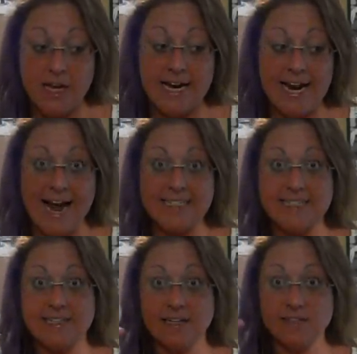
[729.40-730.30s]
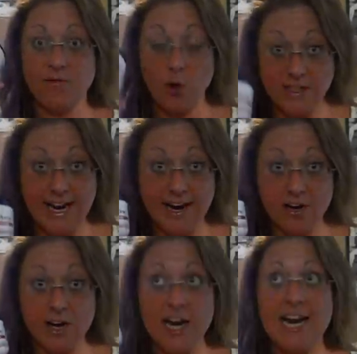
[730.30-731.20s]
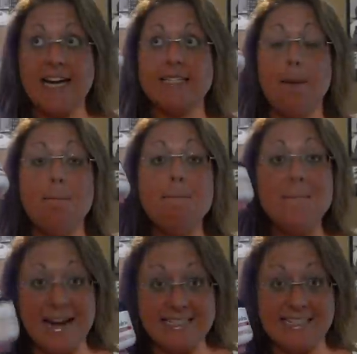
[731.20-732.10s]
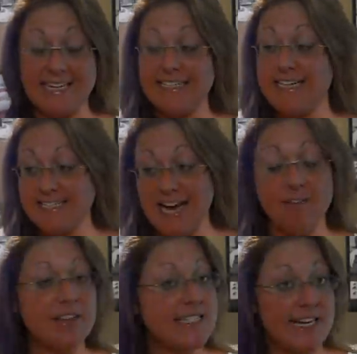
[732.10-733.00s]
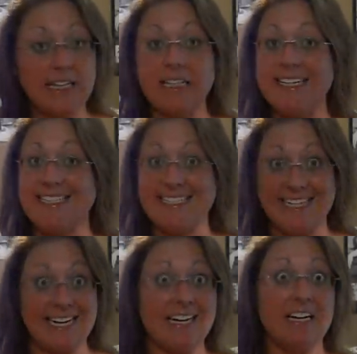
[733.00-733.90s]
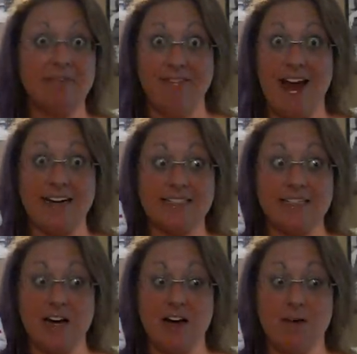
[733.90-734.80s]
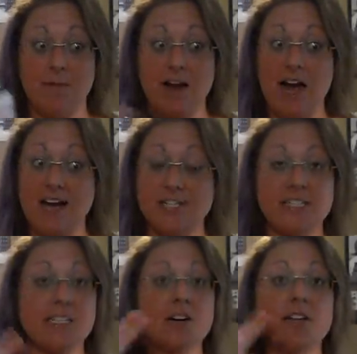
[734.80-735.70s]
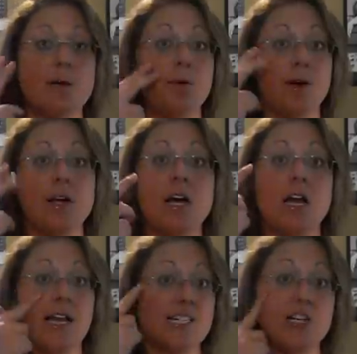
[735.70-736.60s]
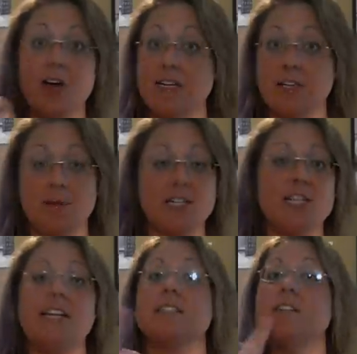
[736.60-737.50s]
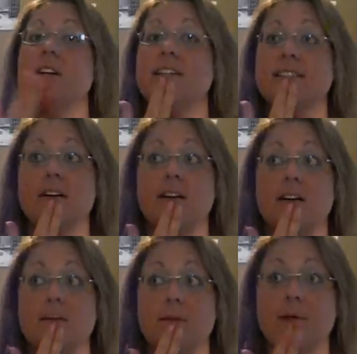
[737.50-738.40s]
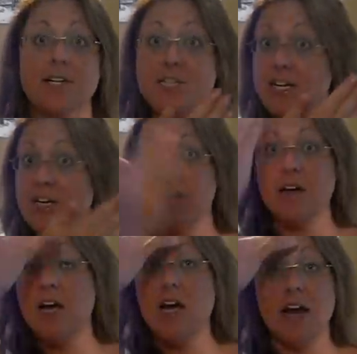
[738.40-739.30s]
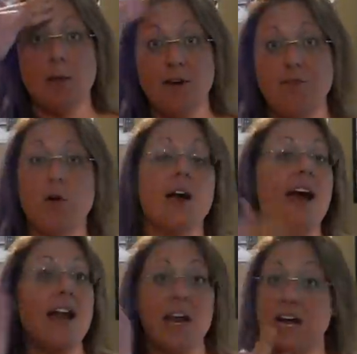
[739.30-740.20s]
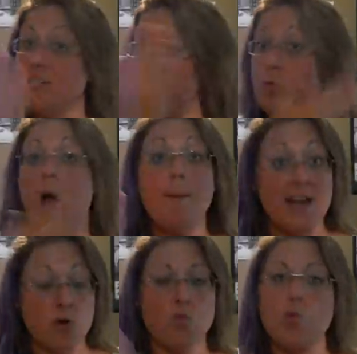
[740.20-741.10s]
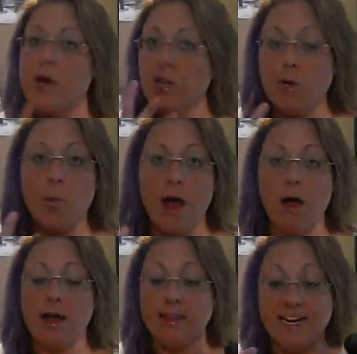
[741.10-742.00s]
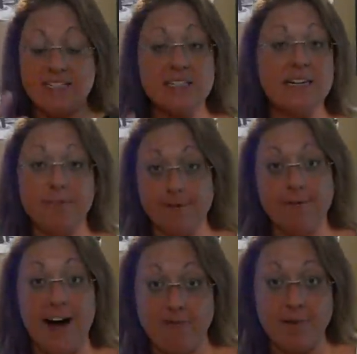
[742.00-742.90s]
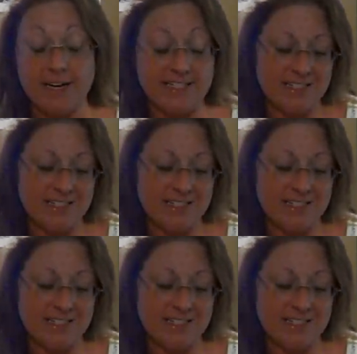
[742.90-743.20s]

It acts as an exfoliator. It's amazing. It does have the tingly sting effect. And I just literally put like 2 dots on my cheeks, 2 dots on my chin and on my forehead, and I just rub it in really well and let it sit for 5 minutes.